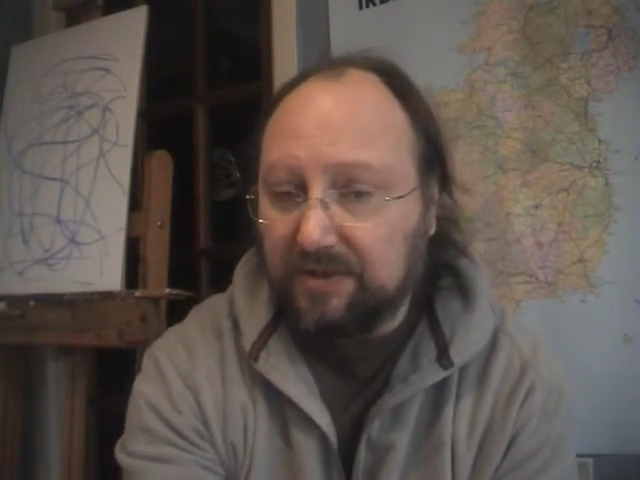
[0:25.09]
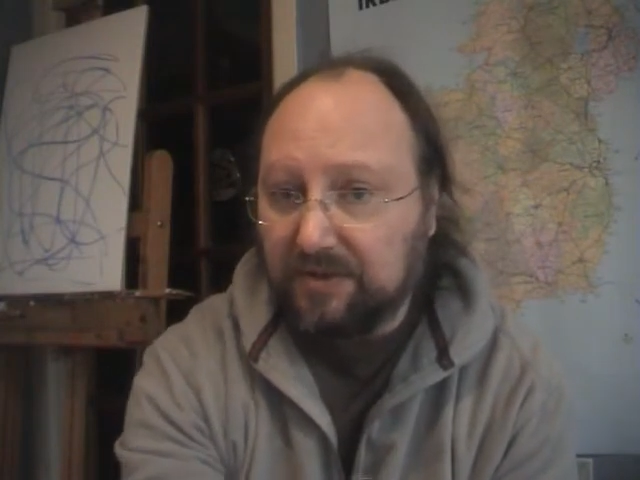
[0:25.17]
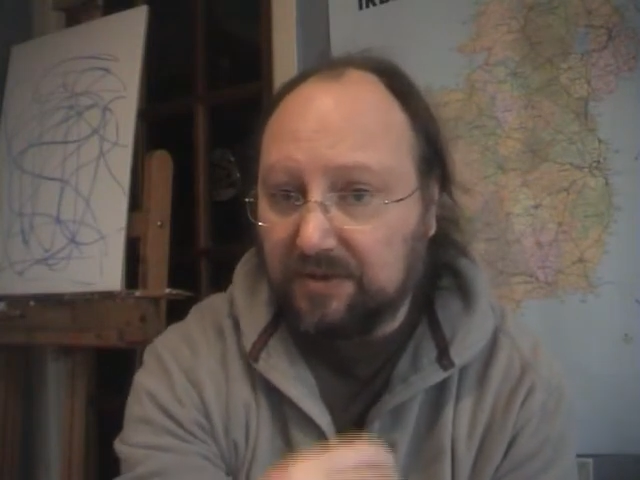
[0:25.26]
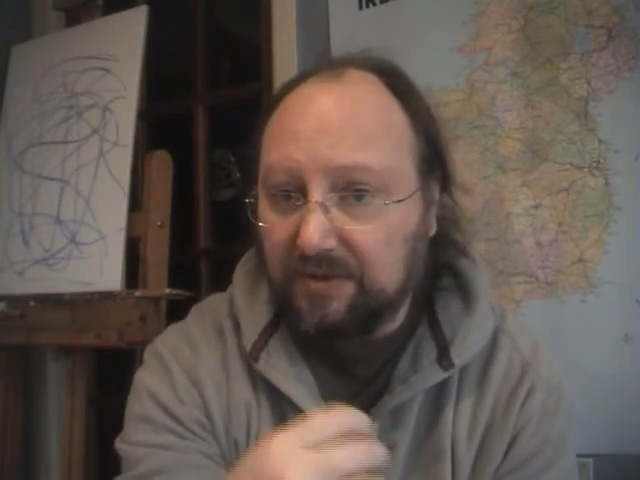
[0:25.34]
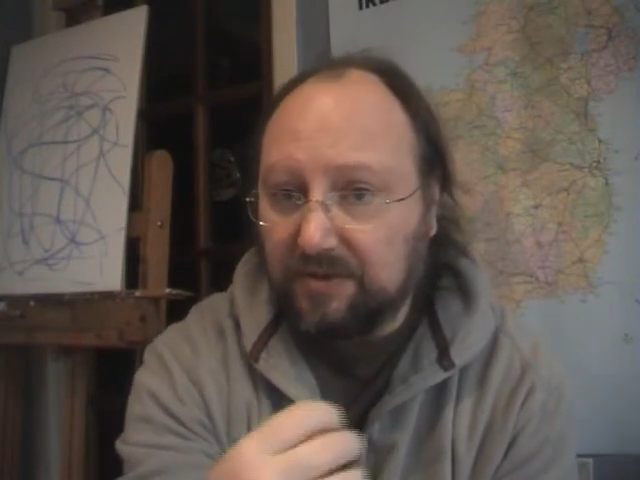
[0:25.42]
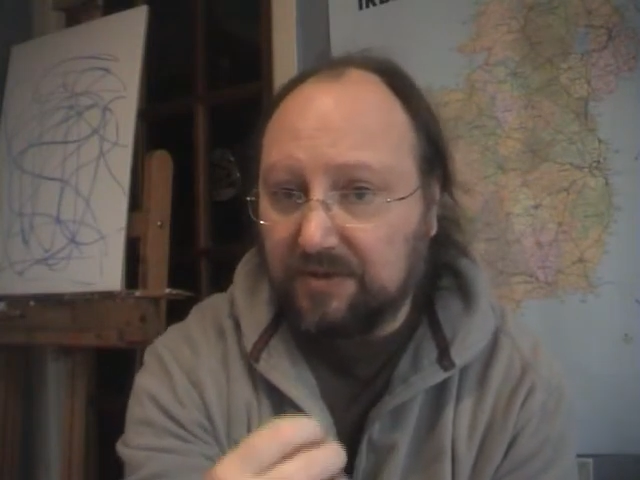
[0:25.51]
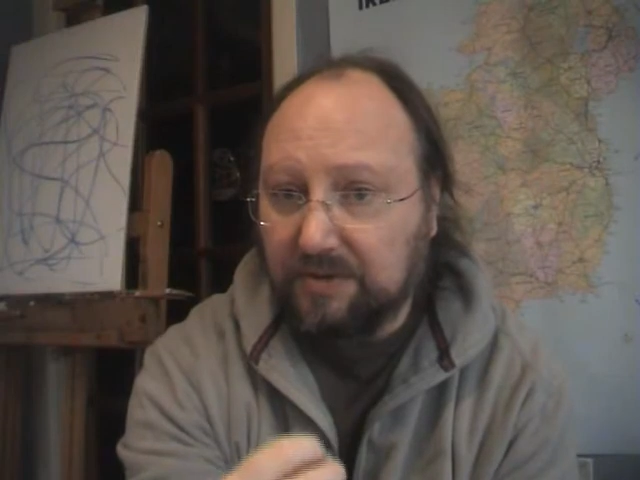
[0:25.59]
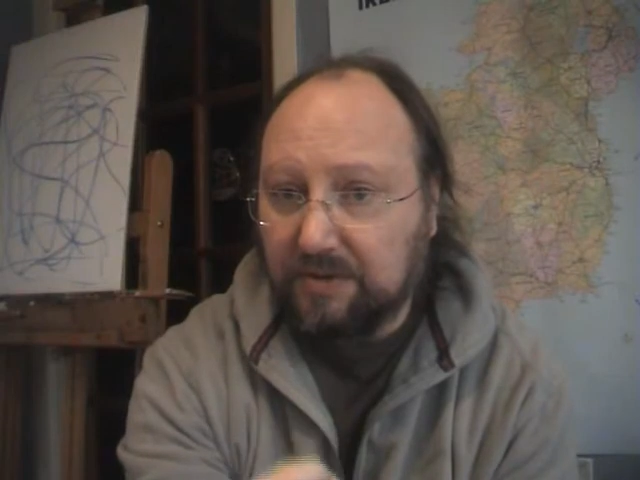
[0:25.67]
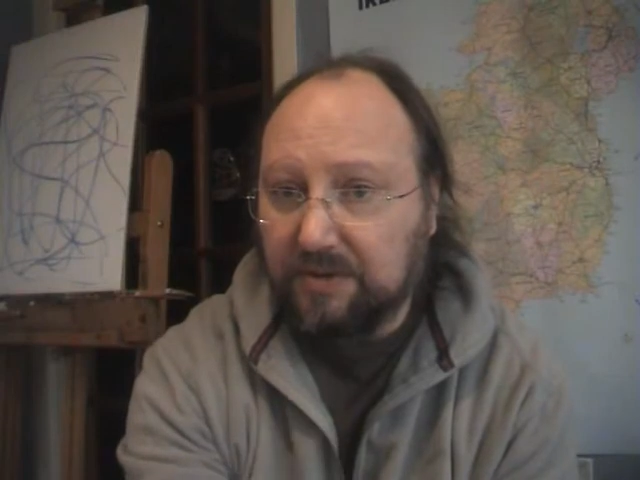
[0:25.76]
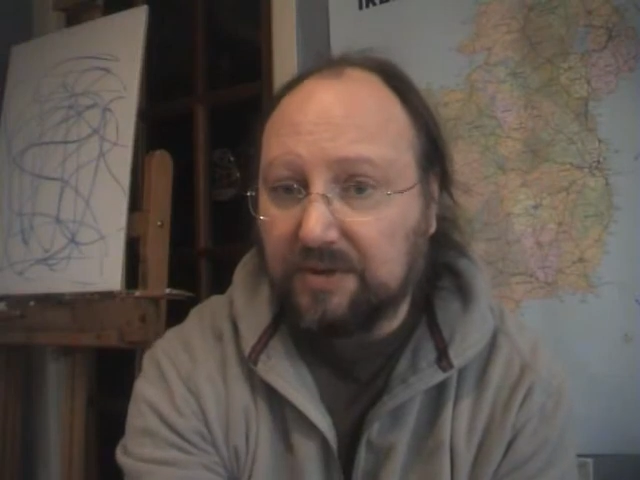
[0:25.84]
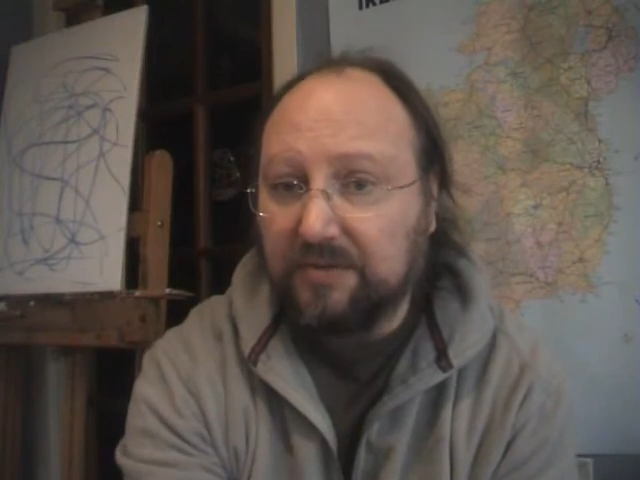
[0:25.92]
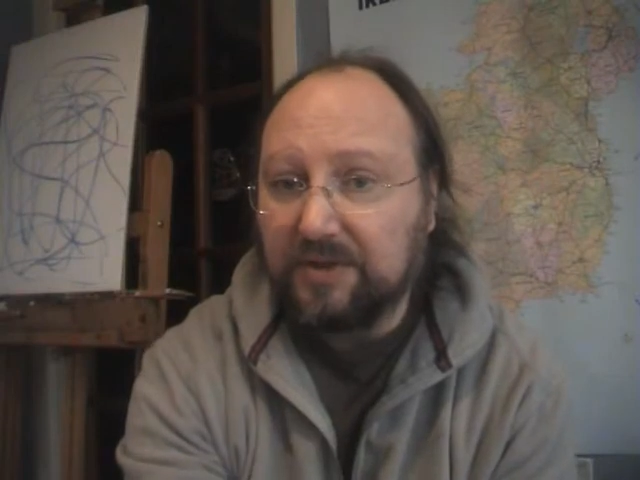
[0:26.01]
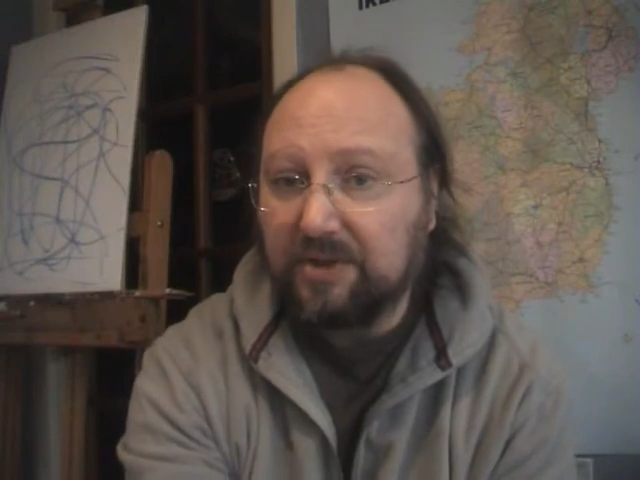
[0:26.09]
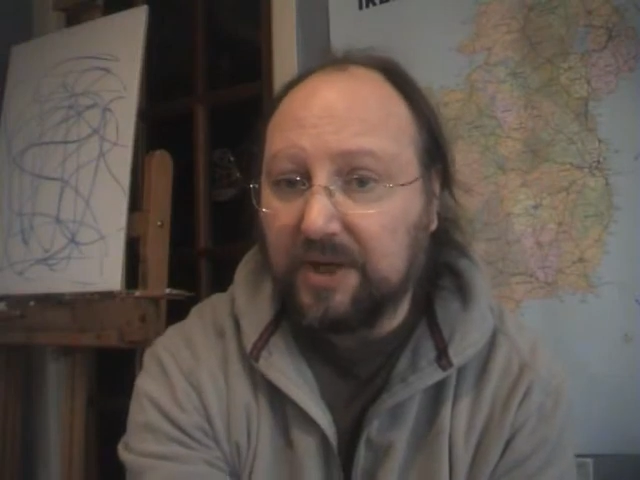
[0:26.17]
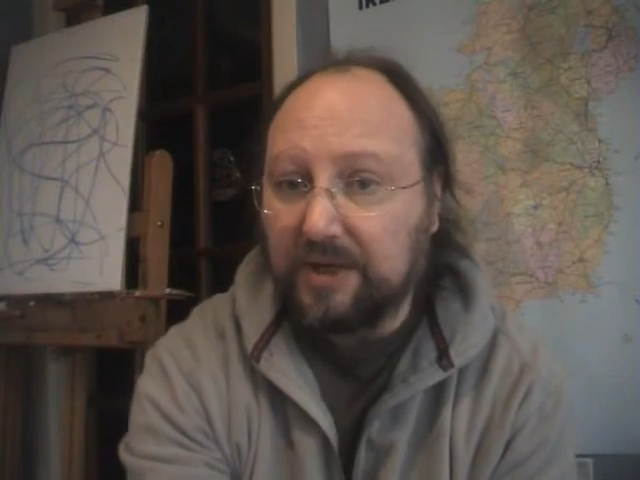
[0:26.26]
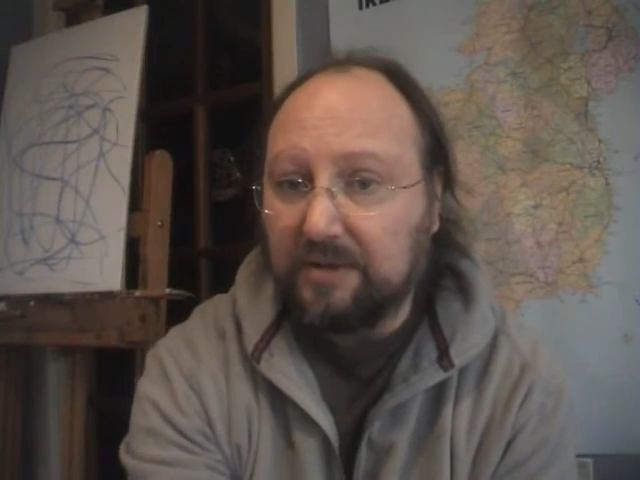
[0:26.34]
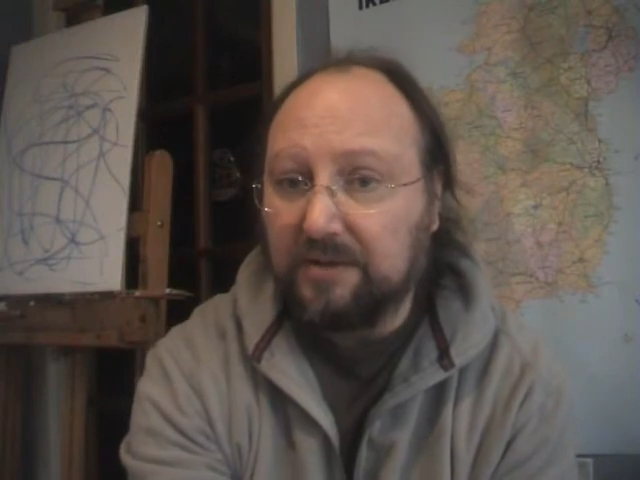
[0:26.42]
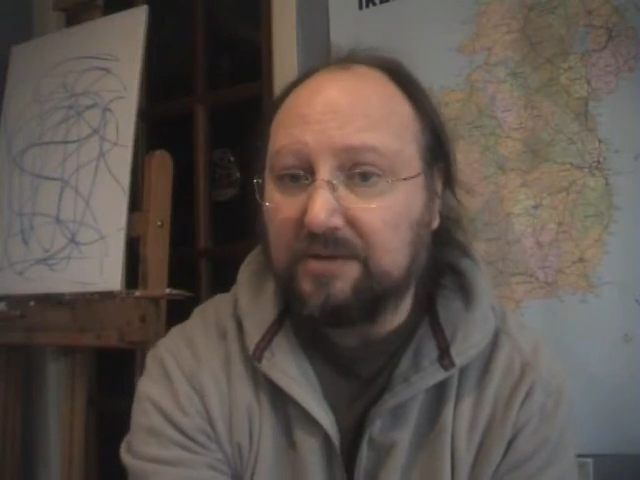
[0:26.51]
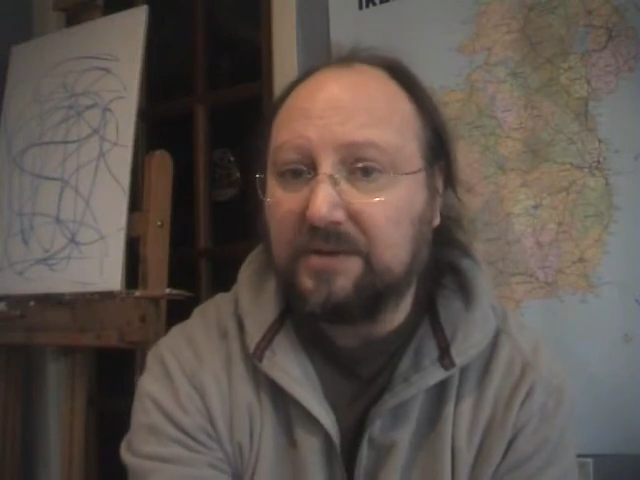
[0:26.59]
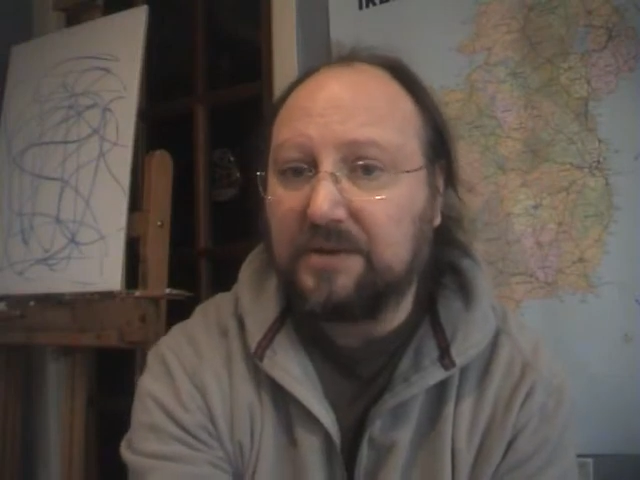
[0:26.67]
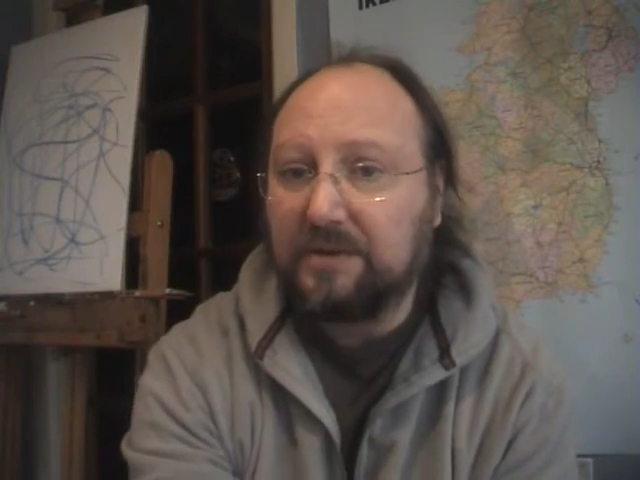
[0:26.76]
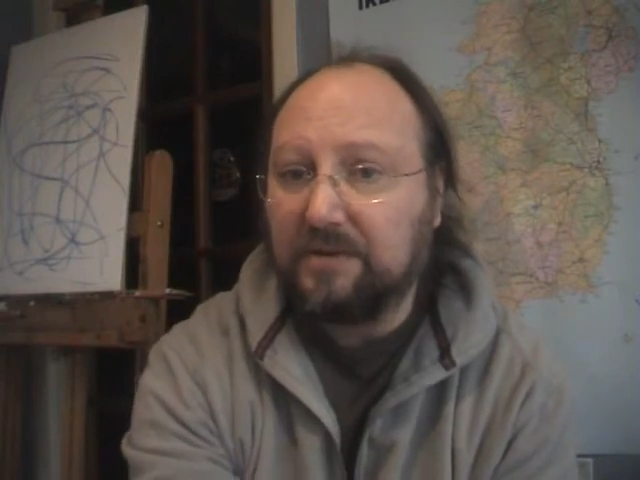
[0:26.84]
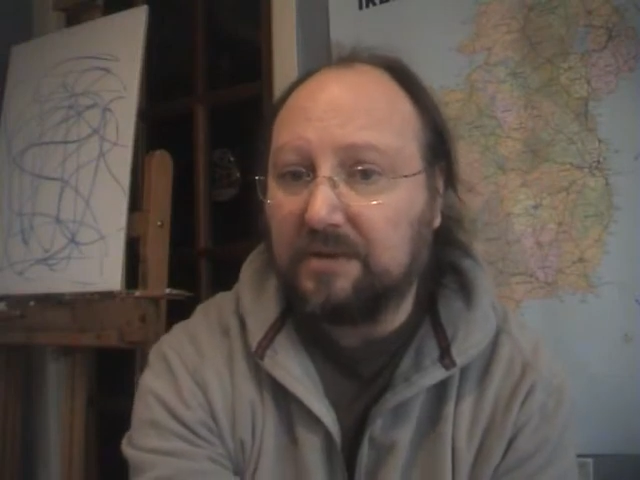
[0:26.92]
saw the shadows